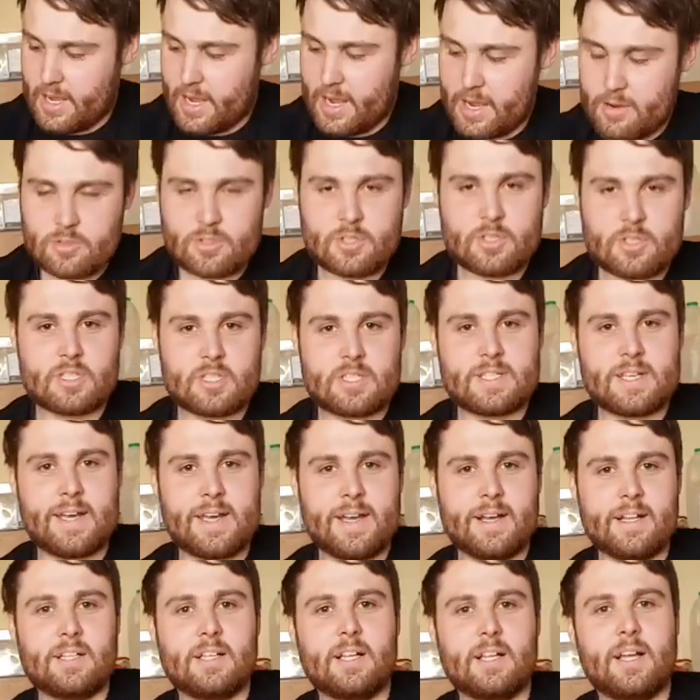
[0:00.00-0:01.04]
How do you
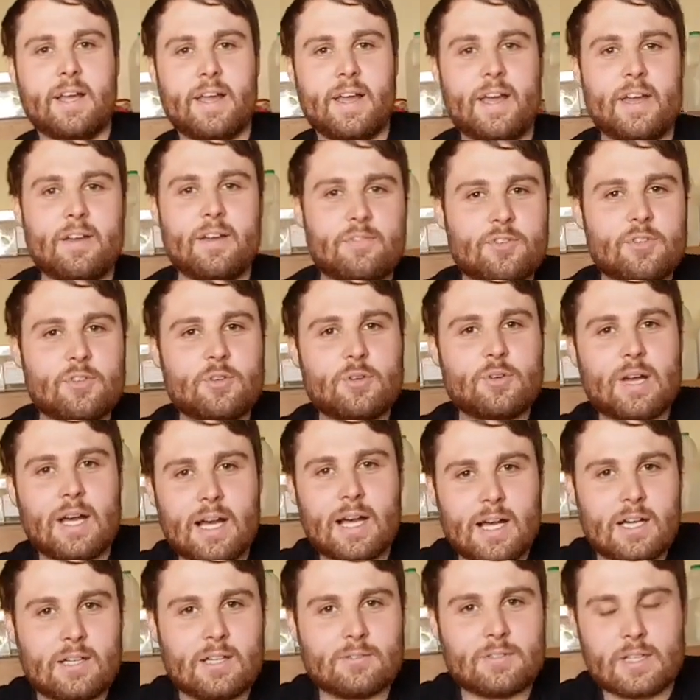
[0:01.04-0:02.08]
tell if you
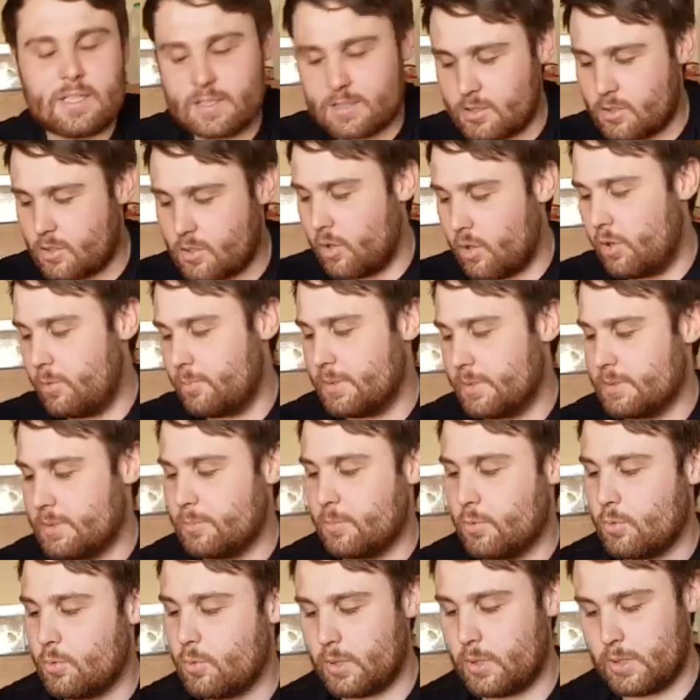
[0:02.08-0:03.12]
have a common
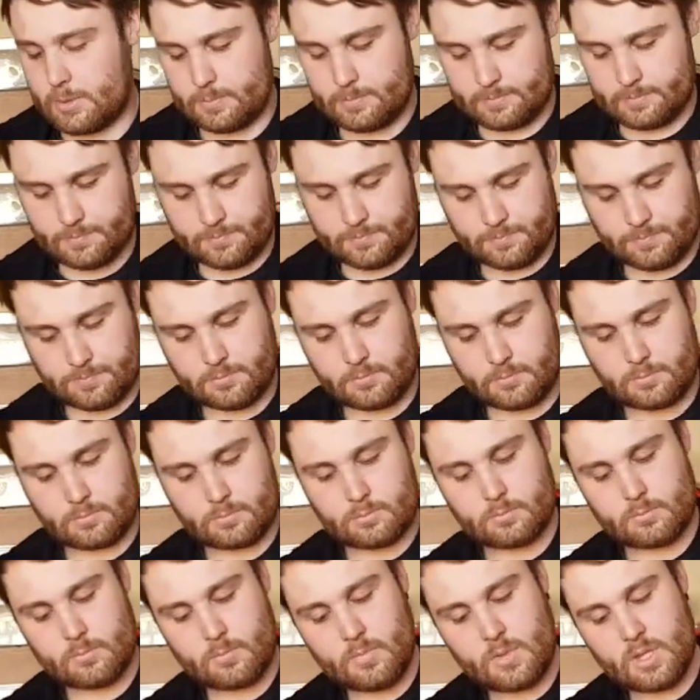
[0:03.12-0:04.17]
boa?
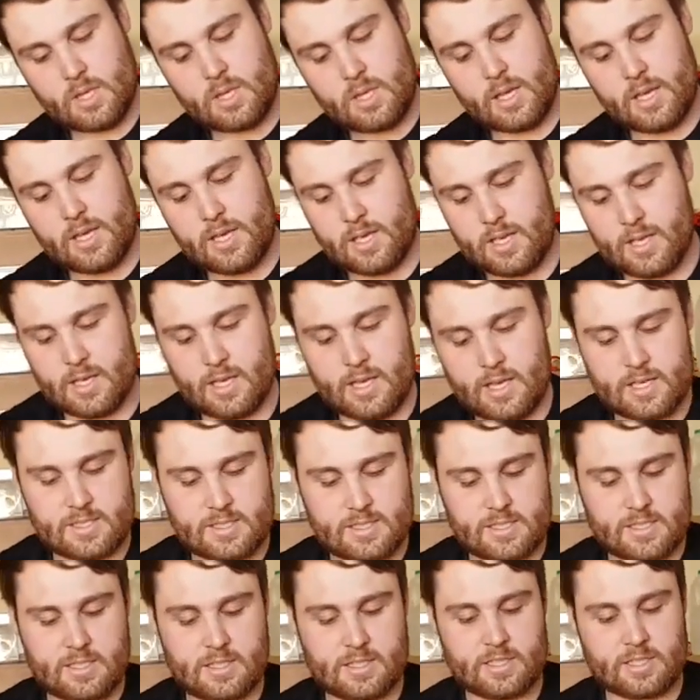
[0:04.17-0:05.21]
I
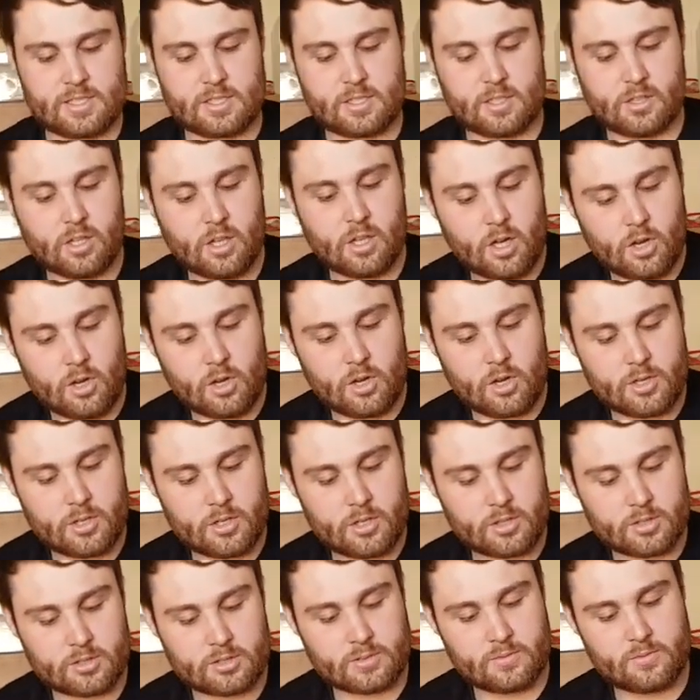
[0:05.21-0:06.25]
see this a lot
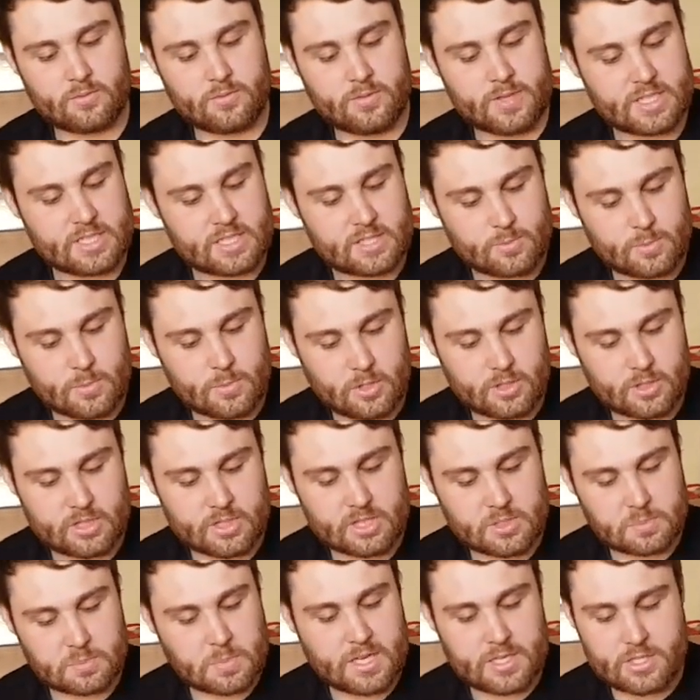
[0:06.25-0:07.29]
on Facebook
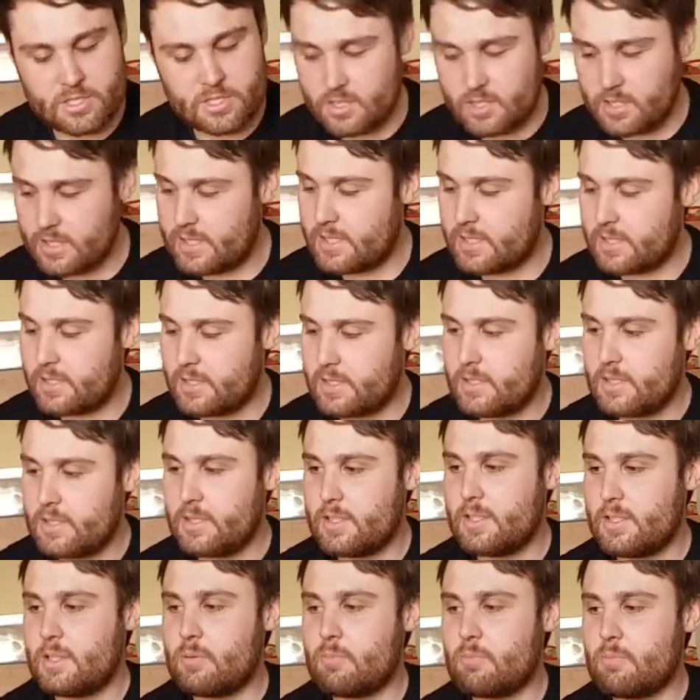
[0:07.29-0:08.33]
especially.
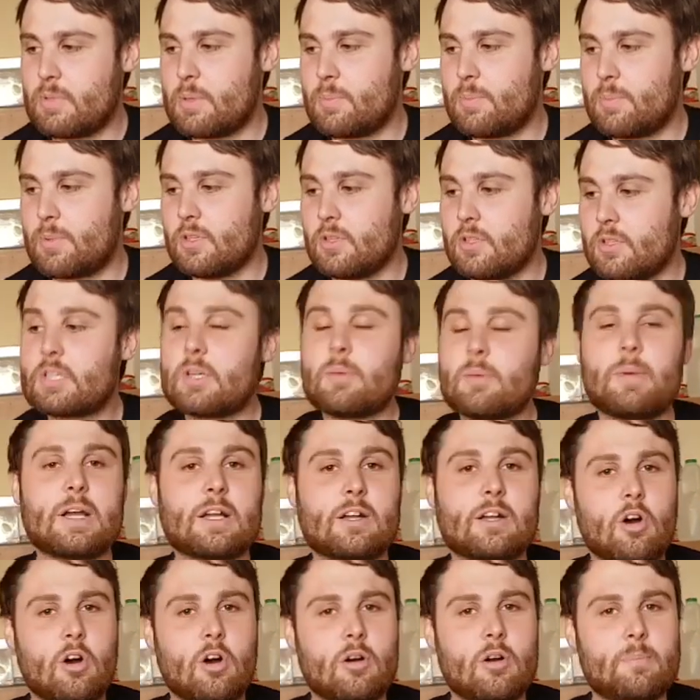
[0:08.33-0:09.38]
People look
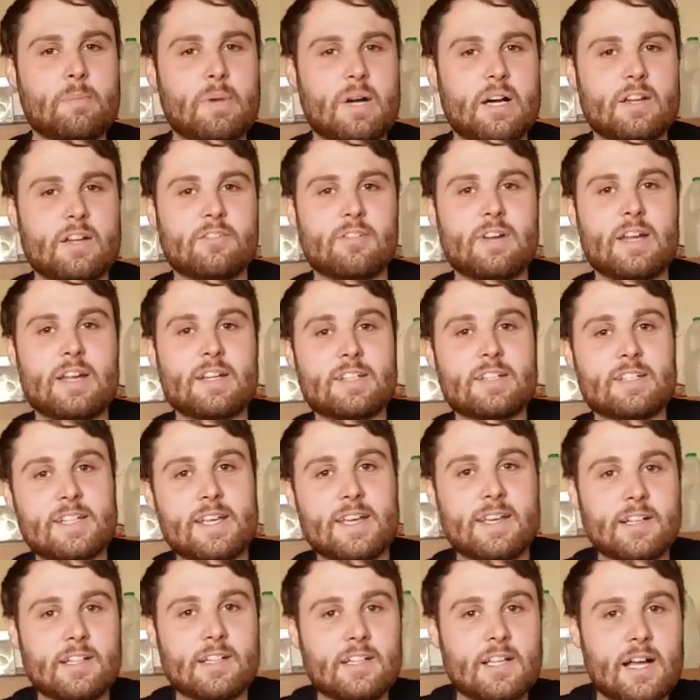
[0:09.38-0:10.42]
at my red
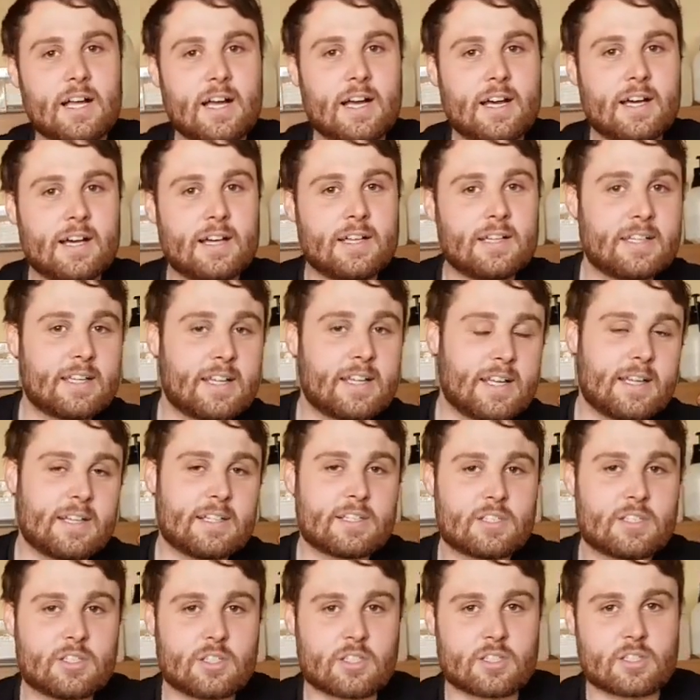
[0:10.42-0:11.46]
tail and
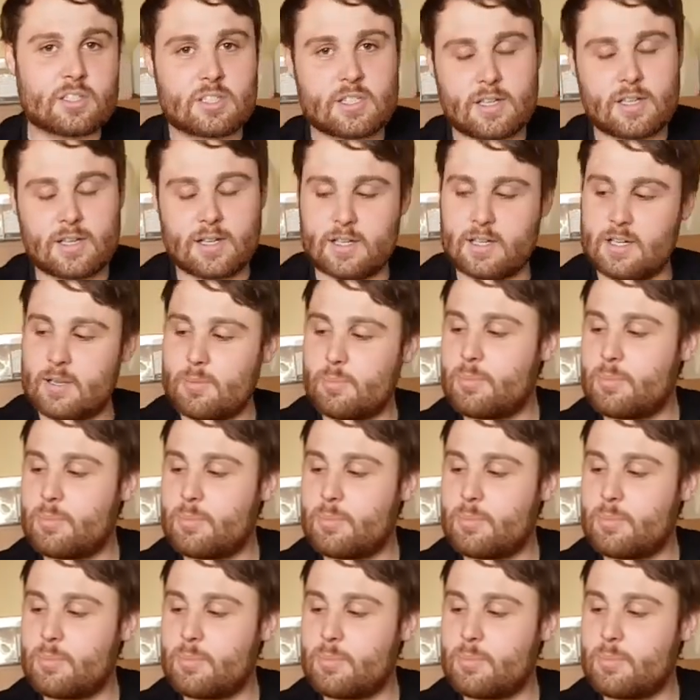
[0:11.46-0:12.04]
it's just an